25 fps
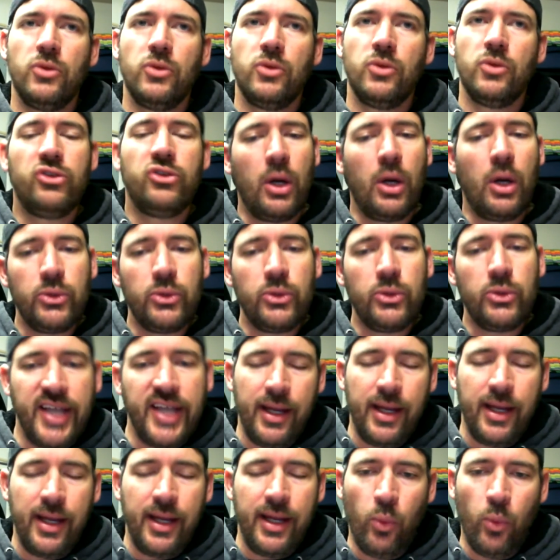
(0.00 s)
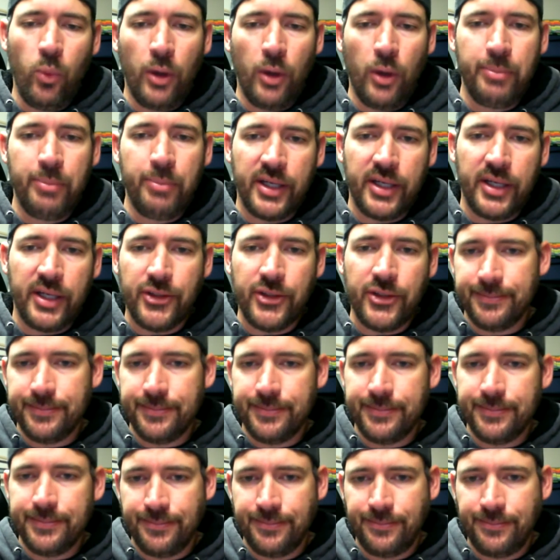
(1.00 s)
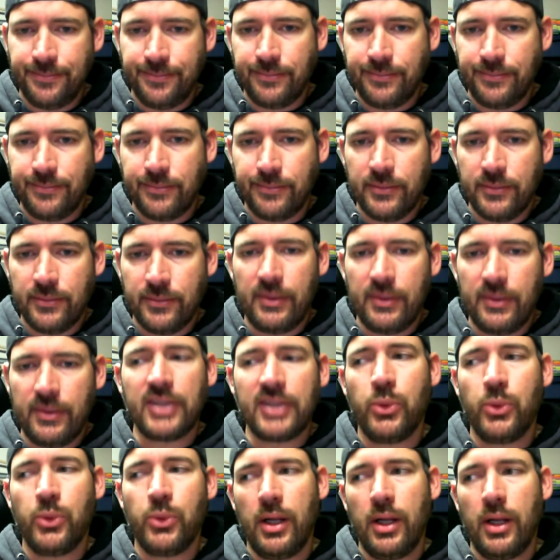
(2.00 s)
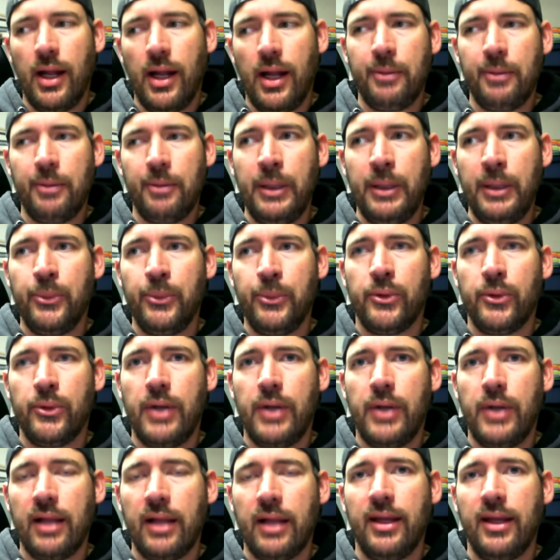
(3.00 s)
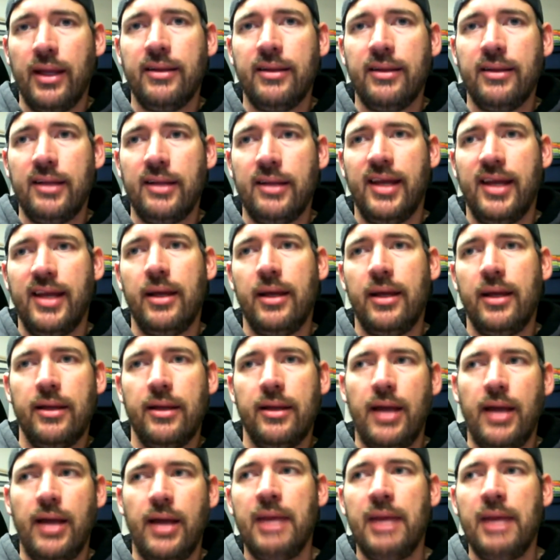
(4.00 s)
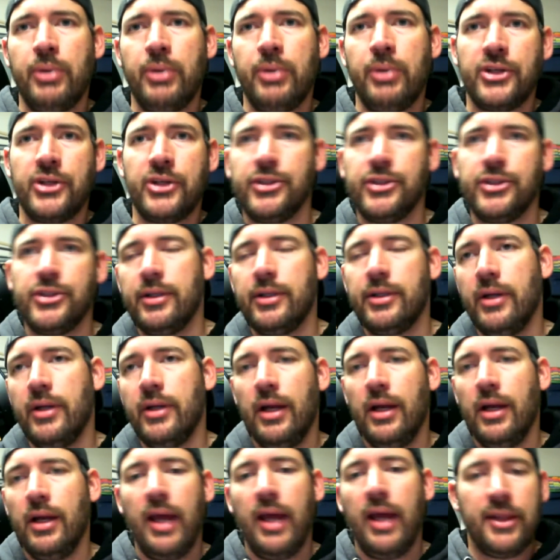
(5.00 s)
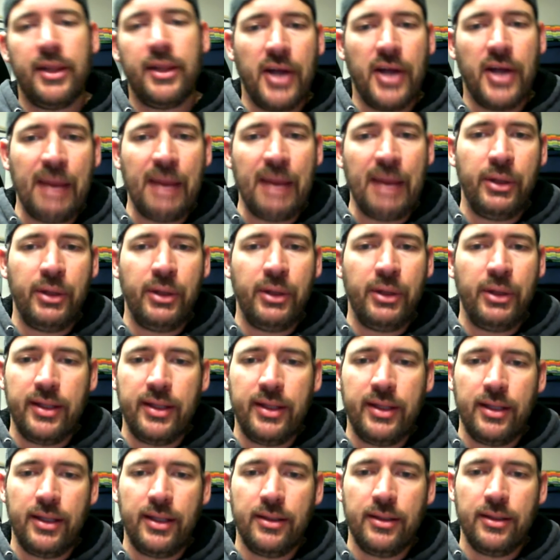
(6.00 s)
don't take one picture. That's what a lot of people, I think, they take a picture and they're happy with it.